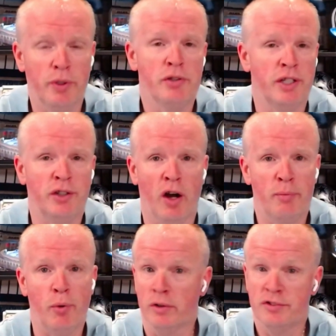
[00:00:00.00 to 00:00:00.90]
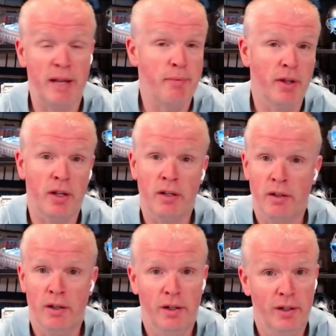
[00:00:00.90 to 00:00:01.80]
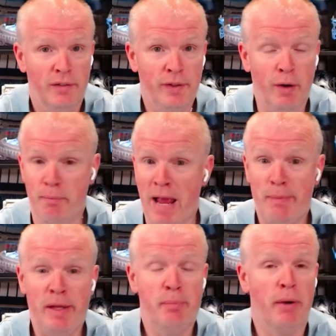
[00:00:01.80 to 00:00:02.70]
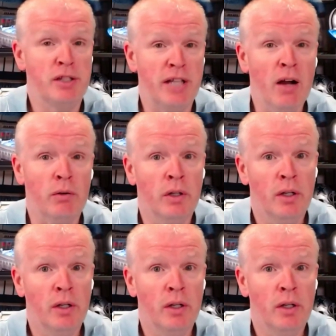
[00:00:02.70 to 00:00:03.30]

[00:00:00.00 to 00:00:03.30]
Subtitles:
You said dartboard. Same thing. You know, maybe he breaks out.